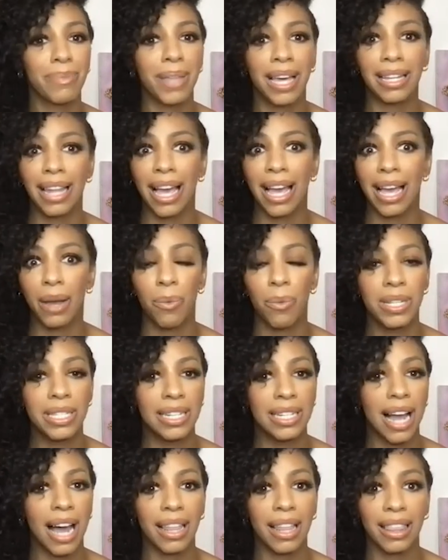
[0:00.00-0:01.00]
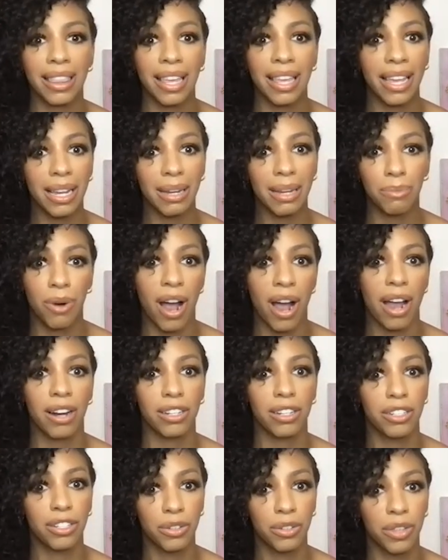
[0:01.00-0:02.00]
that like was not a thing prior
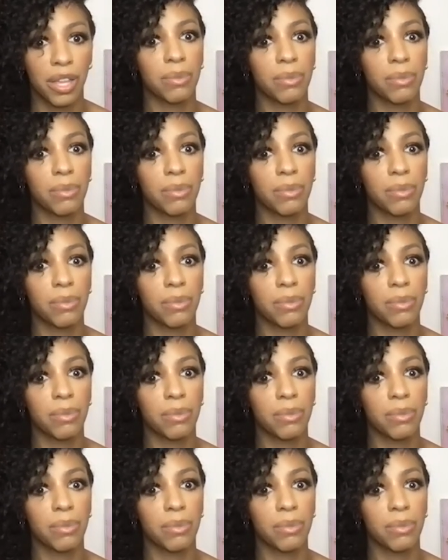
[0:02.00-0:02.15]
yeah.